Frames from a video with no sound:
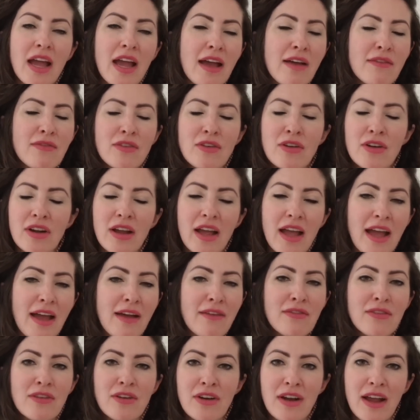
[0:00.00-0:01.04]
ever,
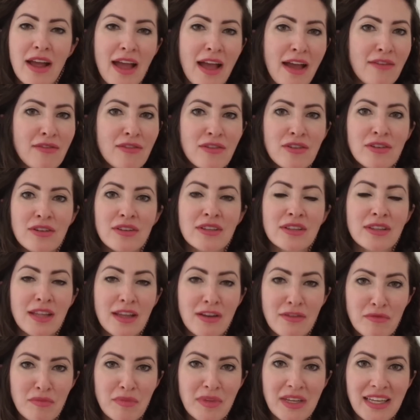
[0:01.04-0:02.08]
ever, ever
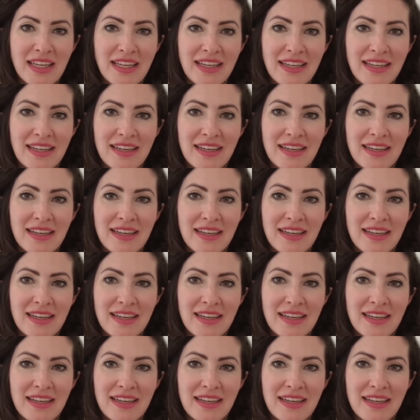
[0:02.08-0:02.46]
love me